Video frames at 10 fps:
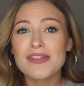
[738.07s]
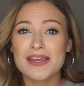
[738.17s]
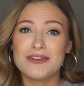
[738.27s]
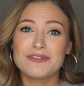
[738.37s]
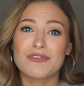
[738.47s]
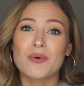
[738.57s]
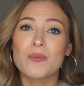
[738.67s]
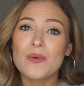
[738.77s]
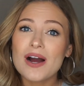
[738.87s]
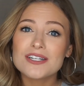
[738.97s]
Thank you for
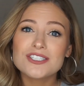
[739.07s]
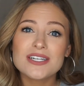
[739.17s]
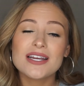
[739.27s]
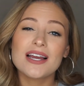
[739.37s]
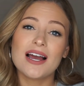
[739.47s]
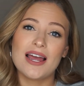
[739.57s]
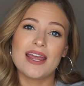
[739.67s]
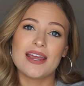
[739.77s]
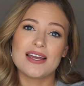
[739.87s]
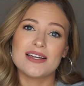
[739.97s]
watching,
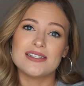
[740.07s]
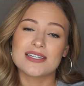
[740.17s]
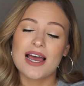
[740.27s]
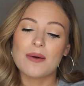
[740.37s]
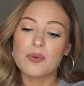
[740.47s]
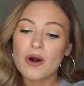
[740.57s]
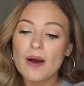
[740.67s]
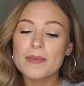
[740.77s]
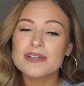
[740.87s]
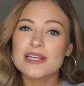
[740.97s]
and I
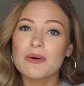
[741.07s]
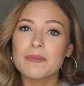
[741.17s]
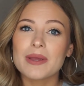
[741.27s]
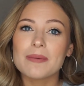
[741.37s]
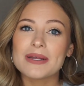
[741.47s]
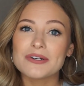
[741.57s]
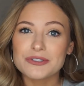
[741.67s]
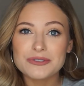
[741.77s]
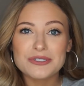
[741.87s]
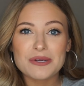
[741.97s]
promise I will be a better
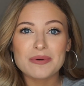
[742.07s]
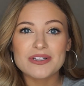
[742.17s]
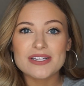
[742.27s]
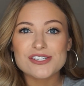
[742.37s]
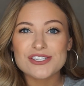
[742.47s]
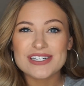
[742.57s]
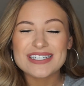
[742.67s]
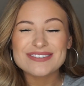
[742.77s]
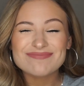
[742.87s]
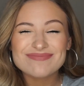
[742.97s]
YouTuber this year.